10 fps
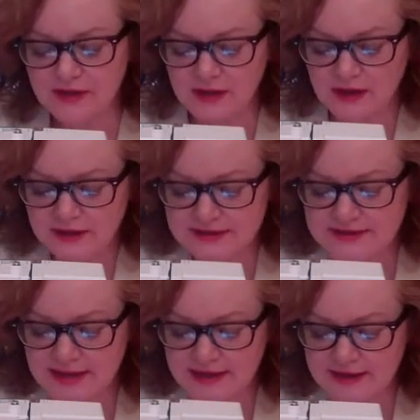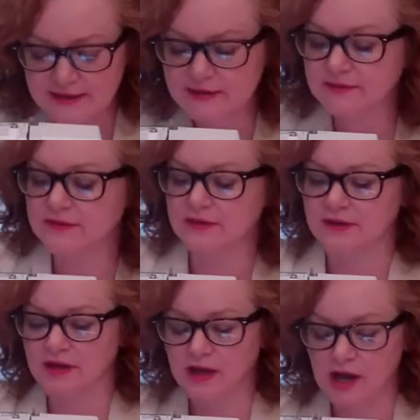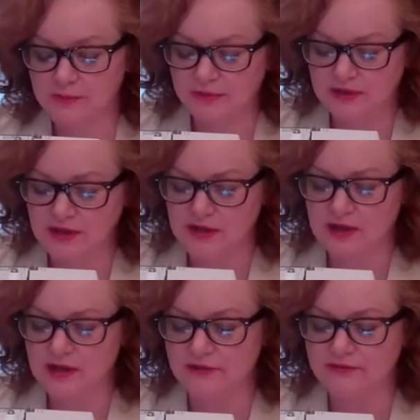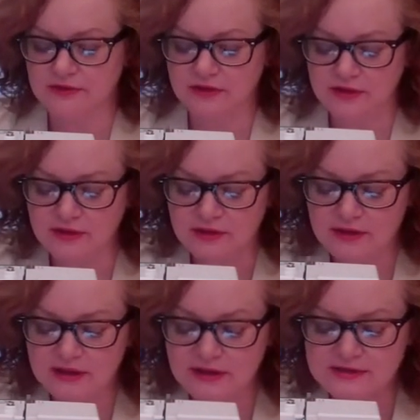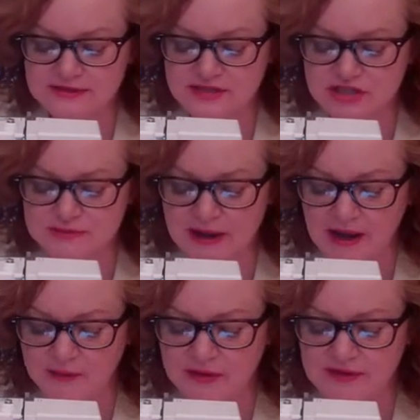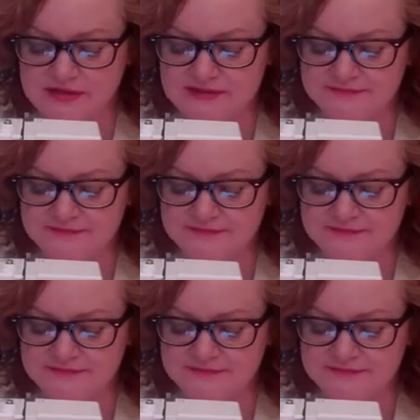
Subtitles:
going to take a couple of stitches backwards,